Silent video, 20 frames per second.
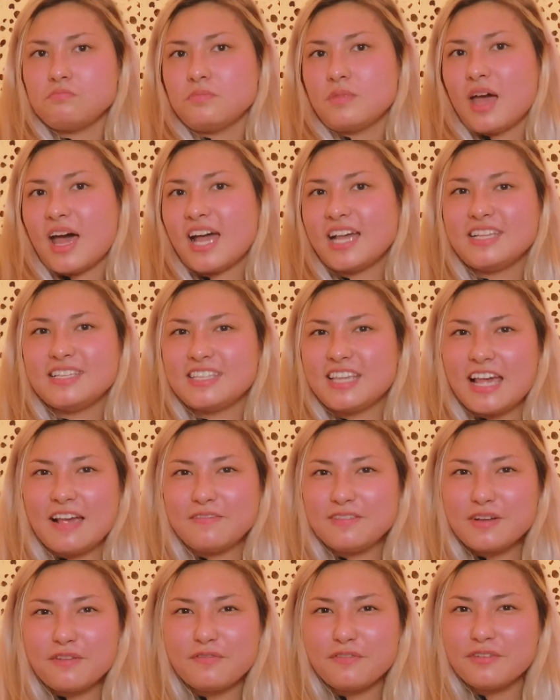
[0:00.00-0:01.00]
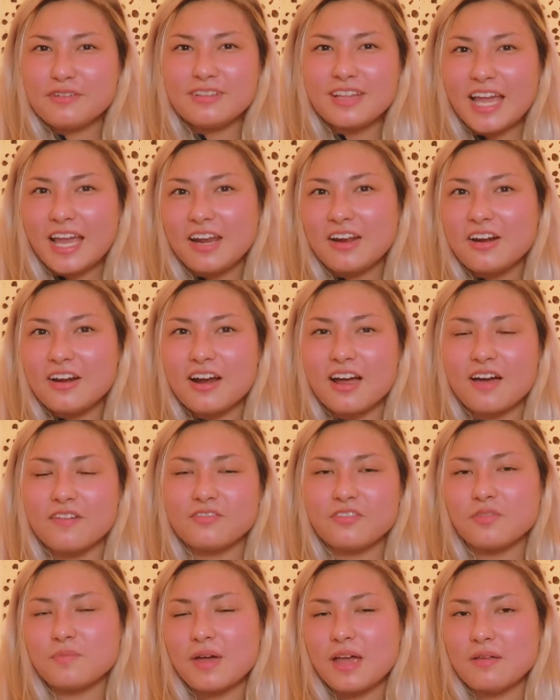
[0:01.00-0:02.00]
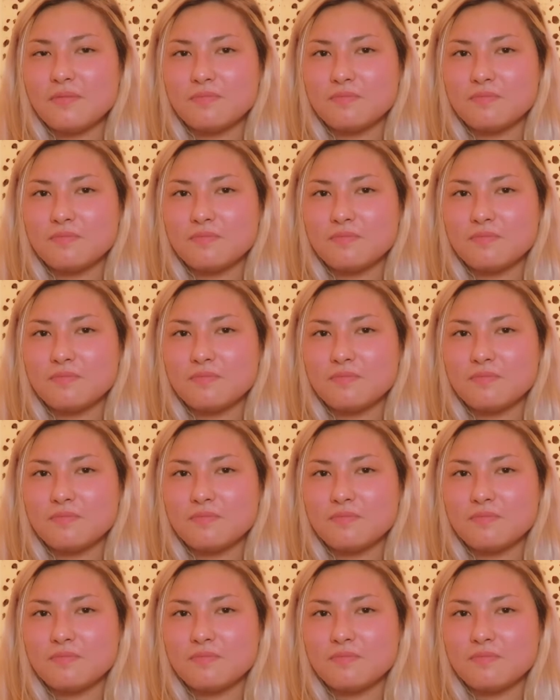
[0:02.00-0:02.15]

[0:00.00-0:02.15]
I saved it for later after my